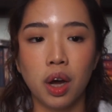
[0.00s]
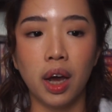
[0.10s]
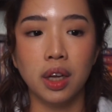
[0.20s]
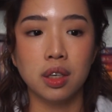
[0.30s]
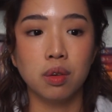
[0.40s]

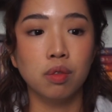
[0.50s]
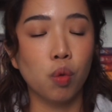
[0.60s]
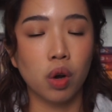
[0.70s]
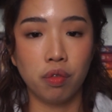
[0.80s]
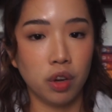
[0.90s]
I didn't even
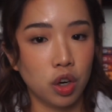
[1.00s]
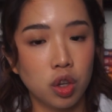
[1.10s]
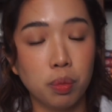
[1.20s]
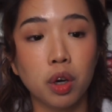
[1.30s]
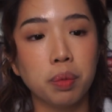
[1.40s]
want to finish
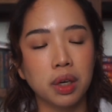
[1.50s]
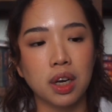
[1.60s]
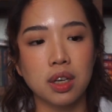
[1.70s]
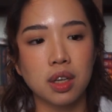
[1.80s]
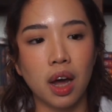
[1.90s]
the book
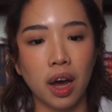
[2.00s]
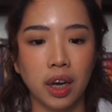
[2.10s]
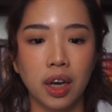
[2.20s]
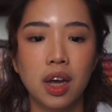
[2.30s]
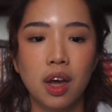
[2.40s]
because
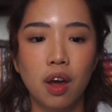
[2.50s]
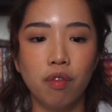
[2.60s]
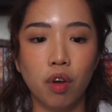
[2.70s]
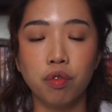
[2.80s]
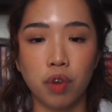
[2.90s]
I
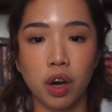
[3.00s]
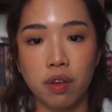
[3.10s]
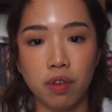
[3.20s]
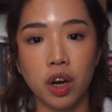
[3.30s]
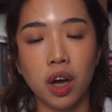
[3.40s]
felt very,
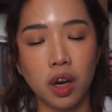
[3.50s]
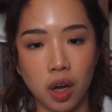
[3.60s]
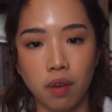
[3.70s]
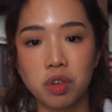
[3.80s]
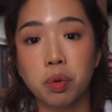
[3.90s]
very
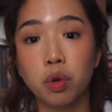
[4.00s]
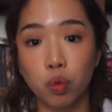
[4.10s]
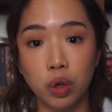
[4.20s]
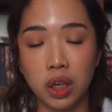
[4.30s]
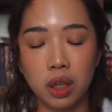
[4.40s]
uncomfortable
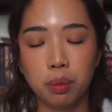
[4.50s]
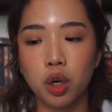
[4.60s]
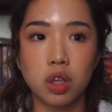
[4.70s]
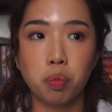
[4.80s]
reading the book.